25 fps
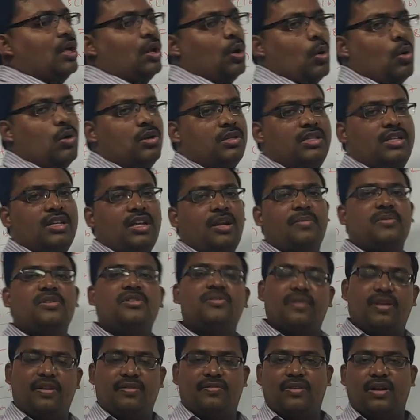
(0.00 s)
the Rolle's theorem is
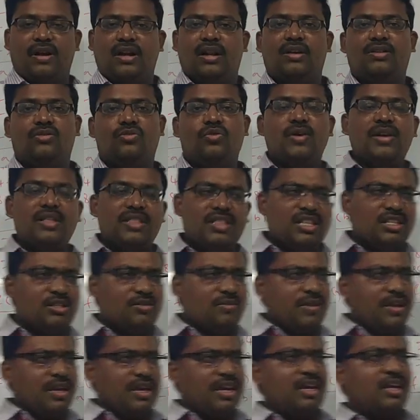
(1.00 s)
verified. So in this
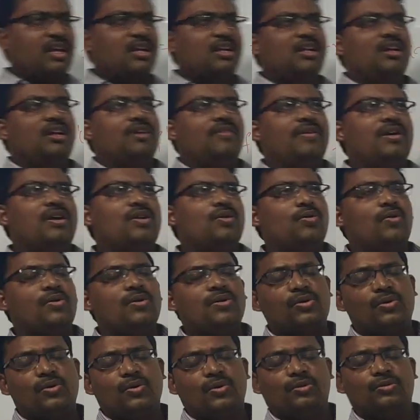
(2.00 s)
way, we are
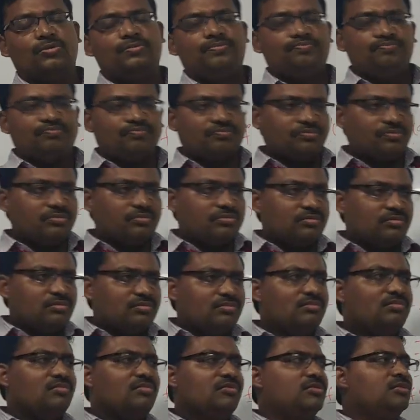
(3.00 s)
going to
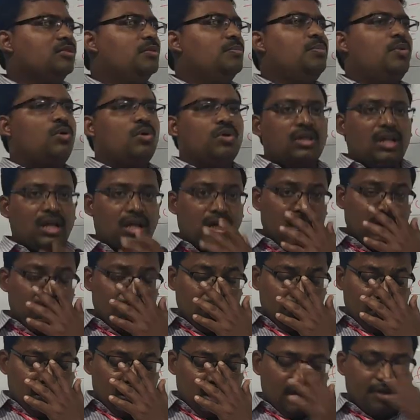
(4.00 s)
prove
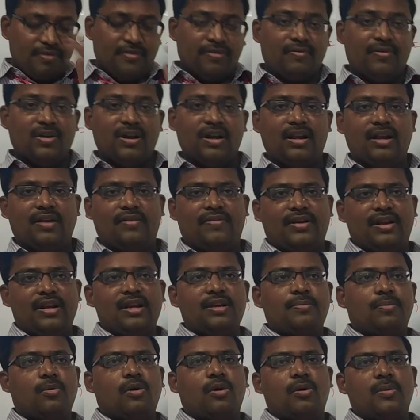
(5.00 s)
the if any
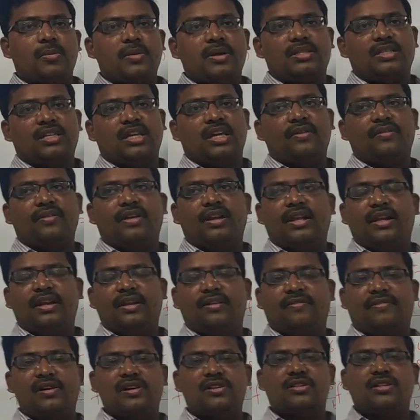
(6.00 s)
problem is given,
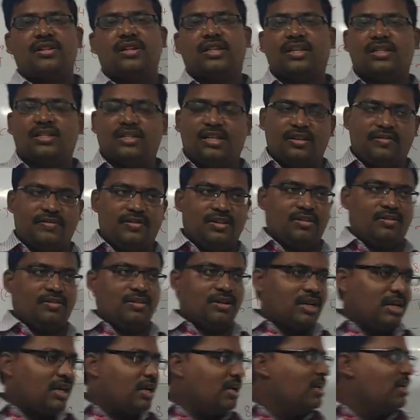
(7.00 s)
any function is given.
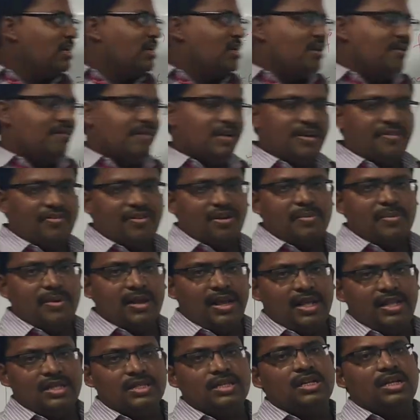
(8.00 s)
Okay, verify
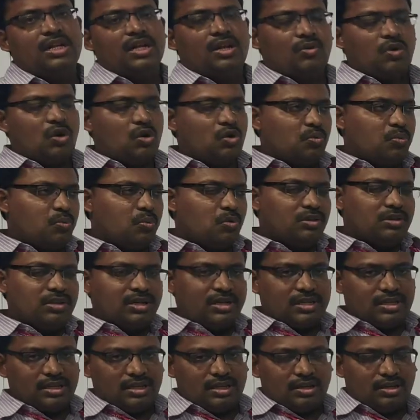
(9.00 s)
means
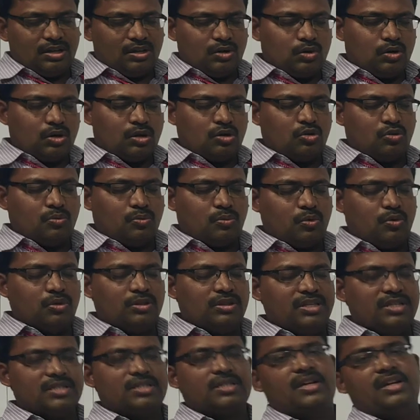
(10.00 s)
you have to prove
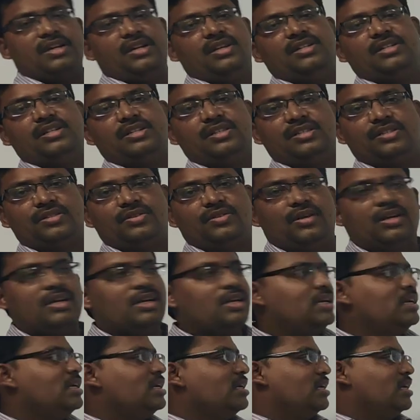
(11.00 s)
these conditions.
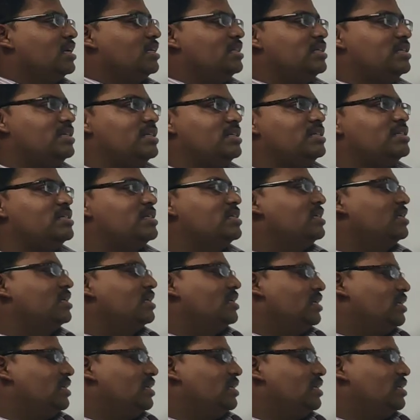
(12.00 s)
Okay, this is